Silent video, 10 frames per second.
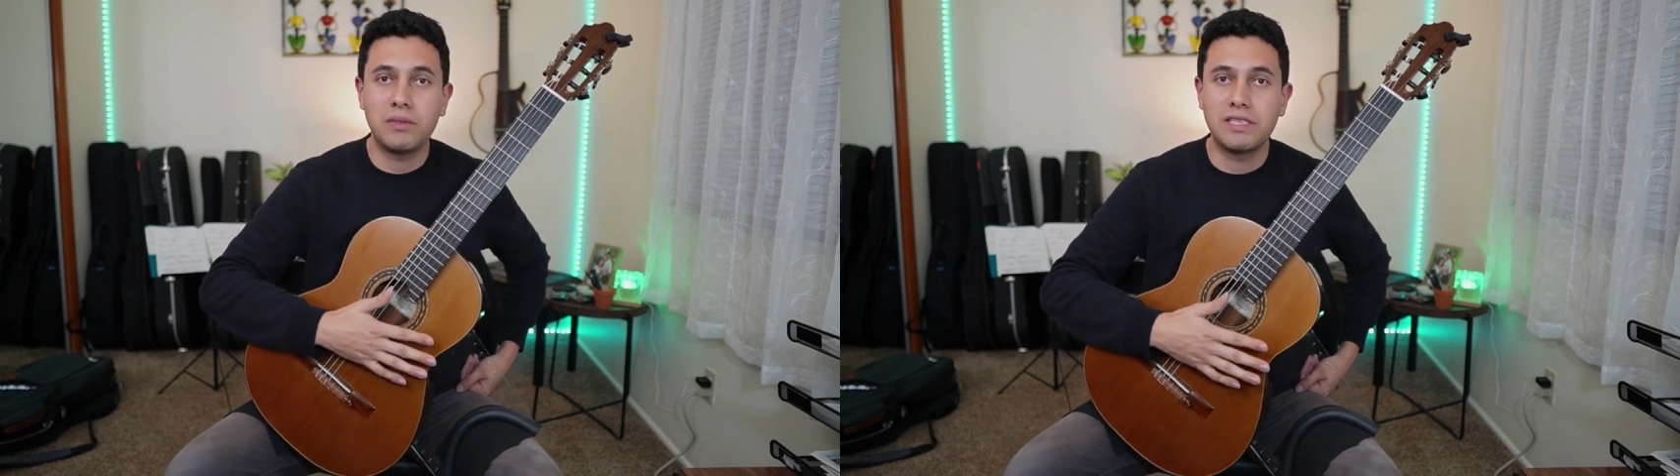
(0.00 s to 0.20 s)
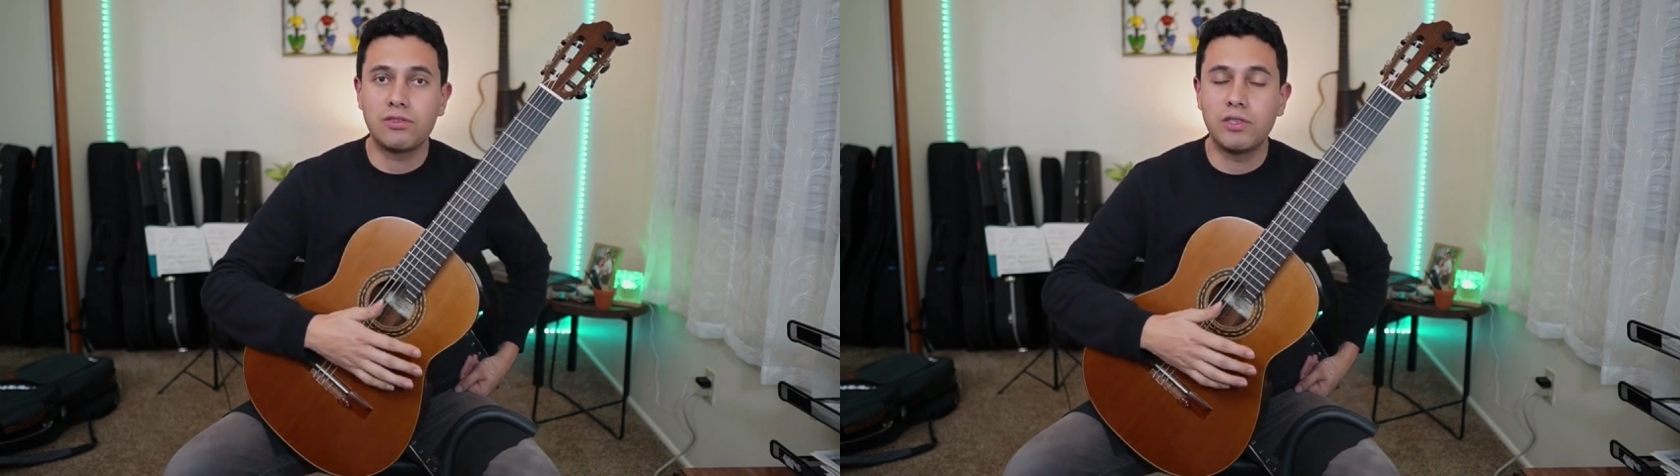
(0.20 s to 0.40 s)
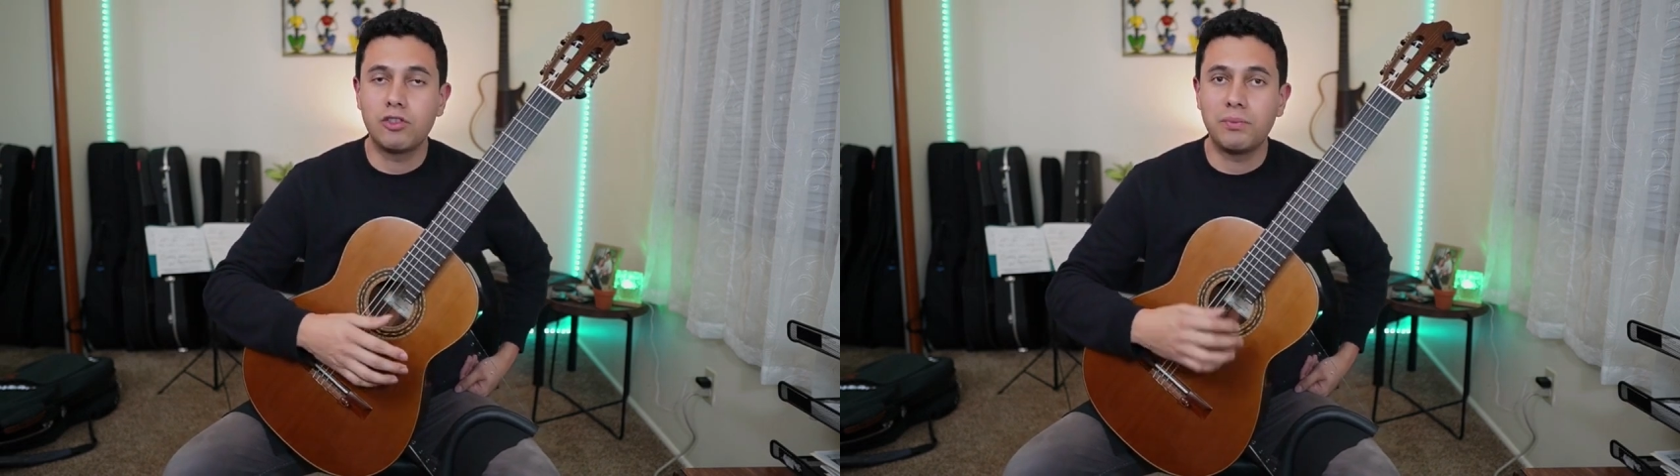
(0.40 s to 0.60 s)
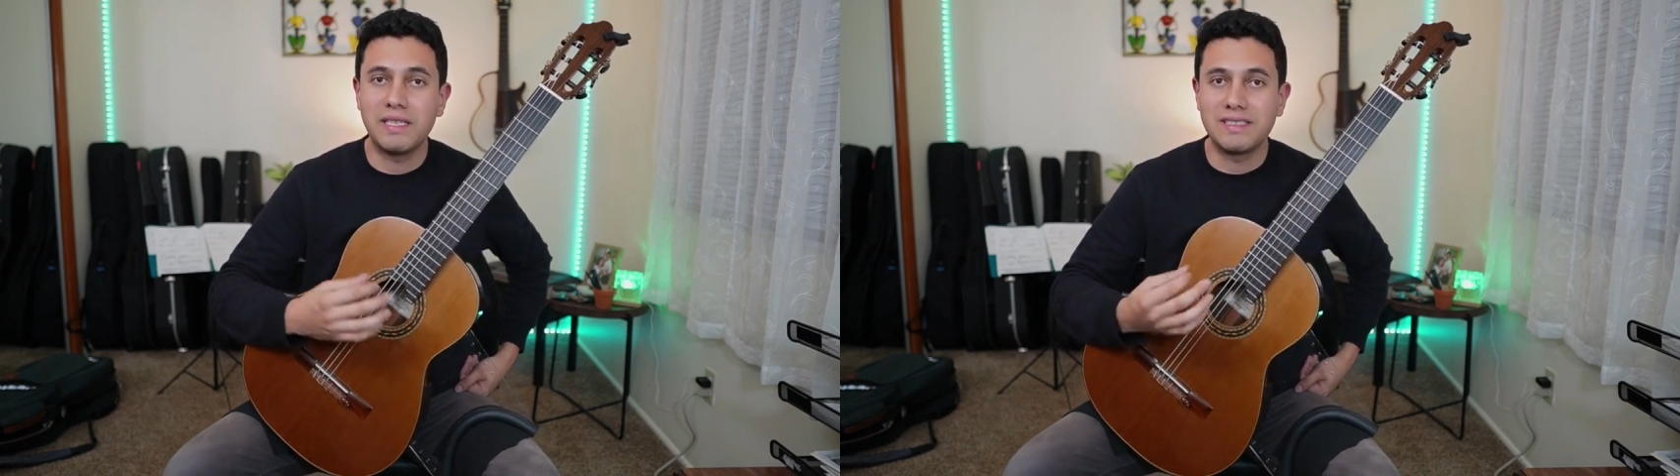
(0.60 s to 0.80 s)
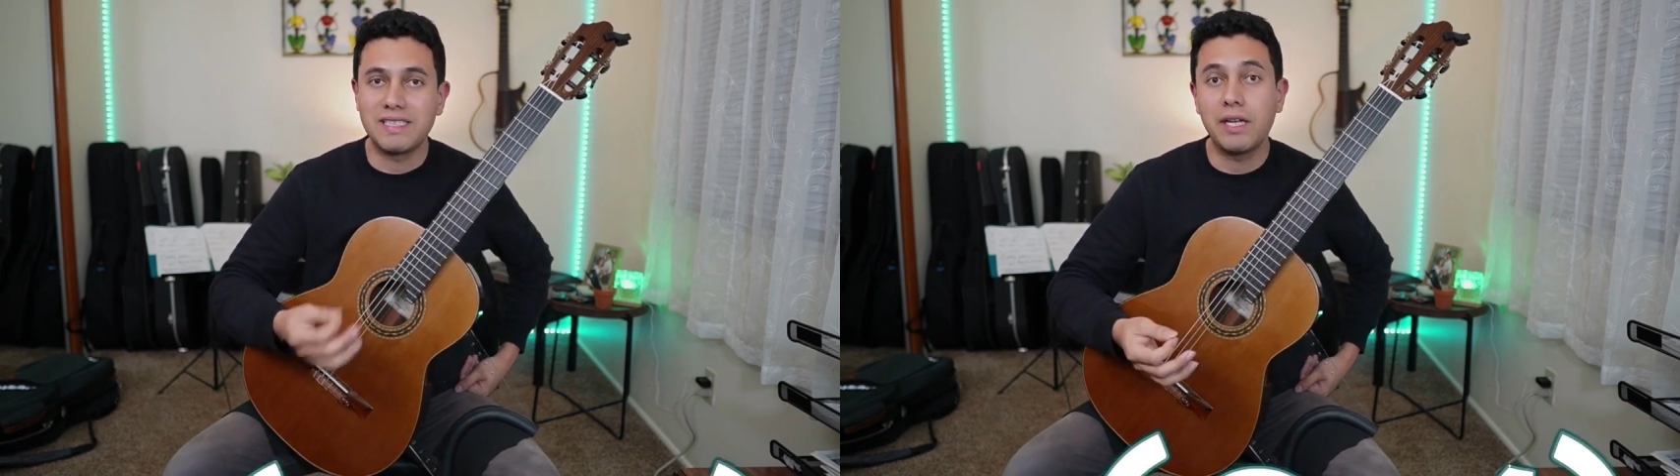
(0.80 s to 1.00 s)
is going to be
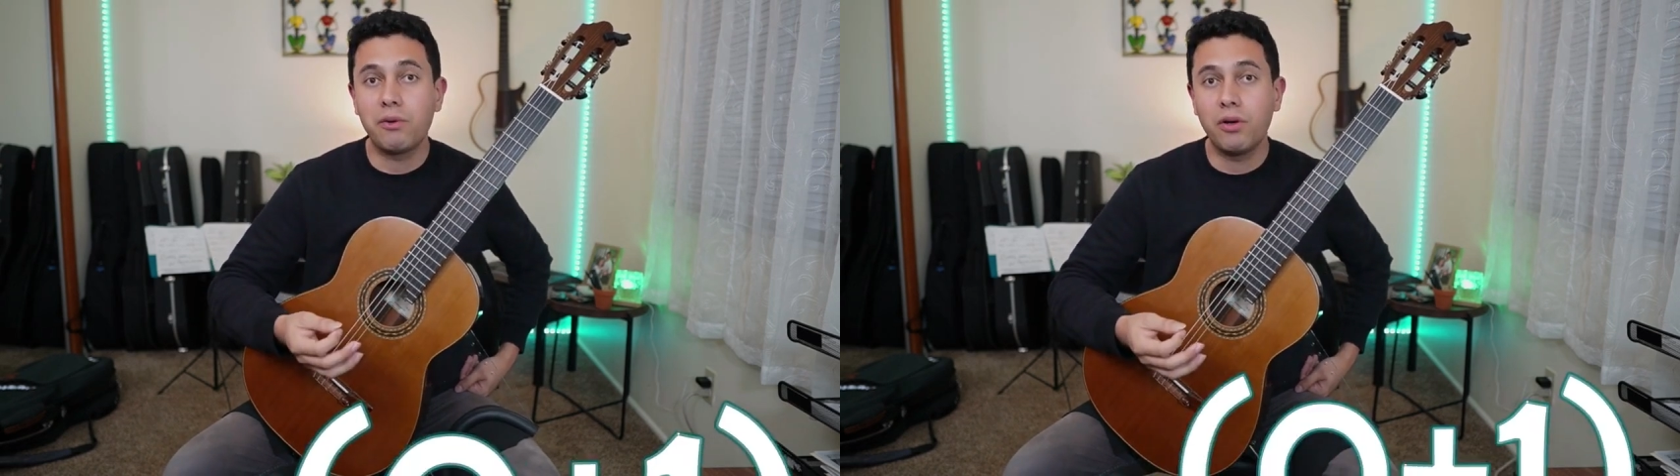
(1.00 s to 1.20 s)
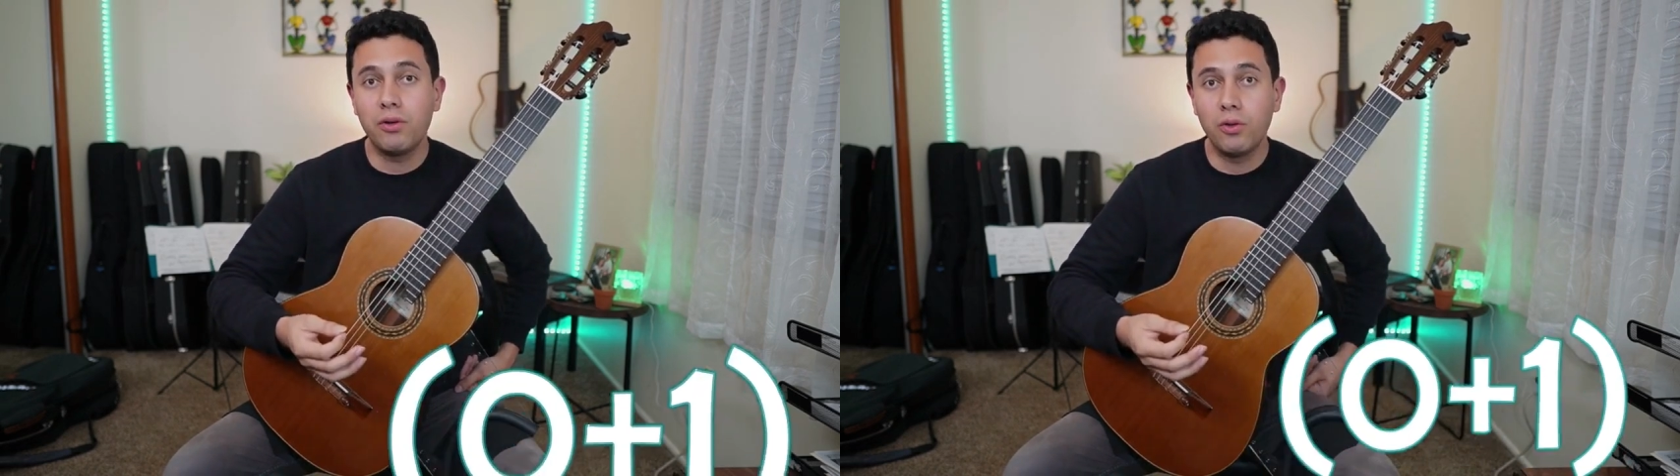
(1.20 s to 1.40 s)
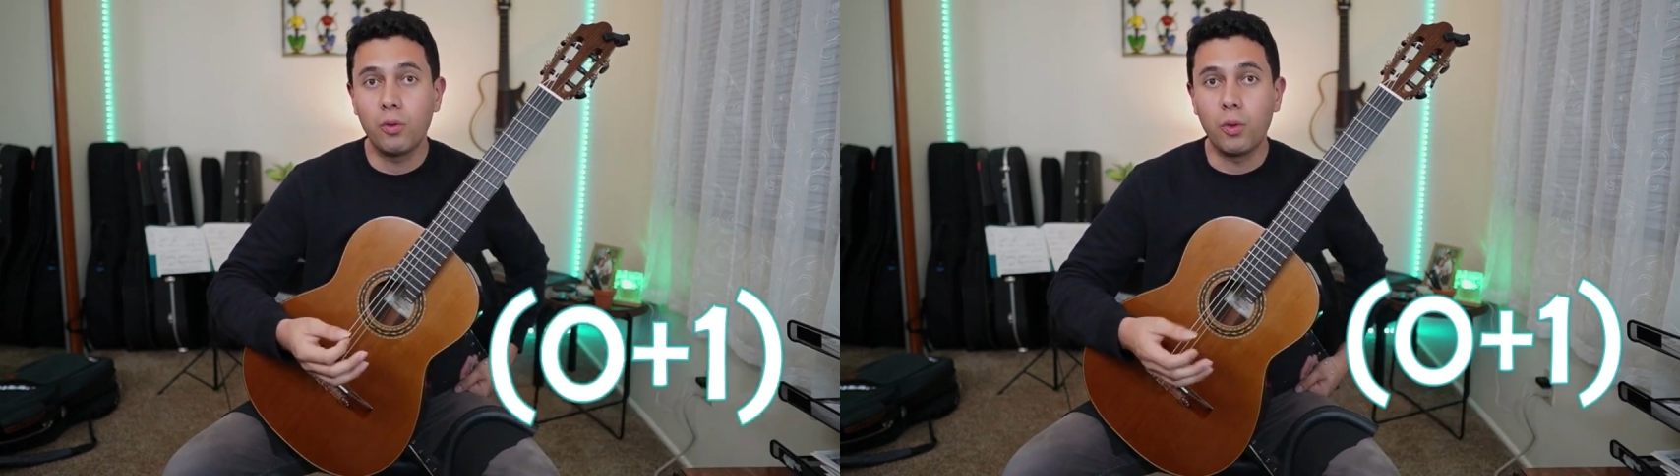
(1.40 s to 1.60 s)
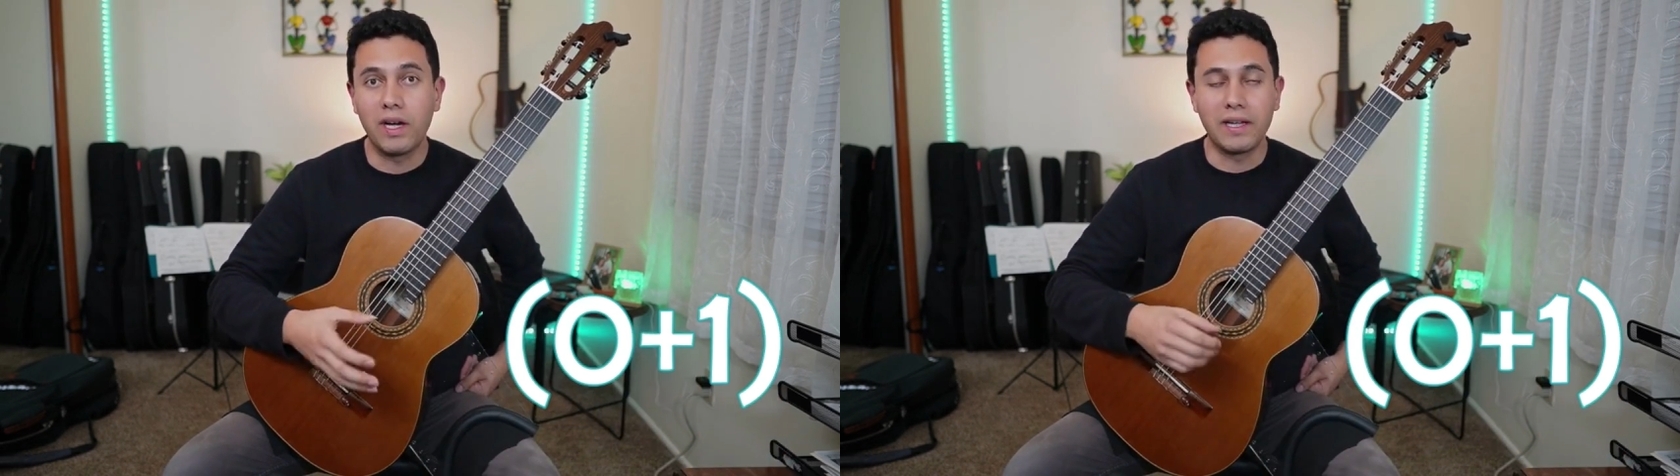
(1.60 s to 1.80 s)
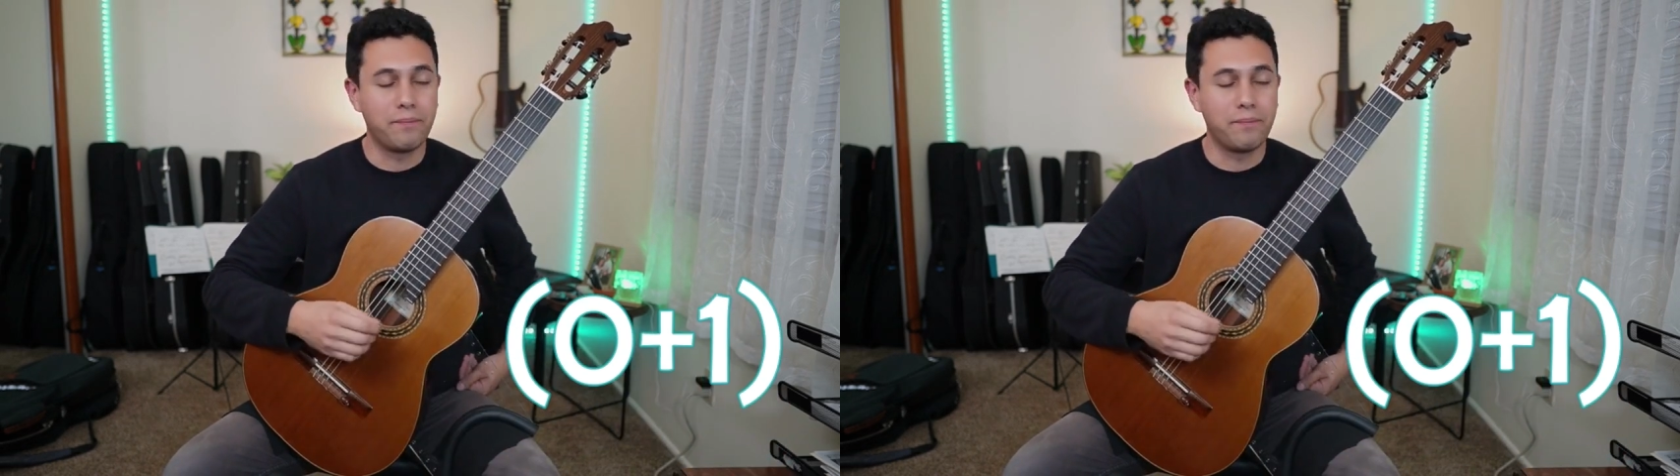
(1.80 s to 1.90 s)
0, 1.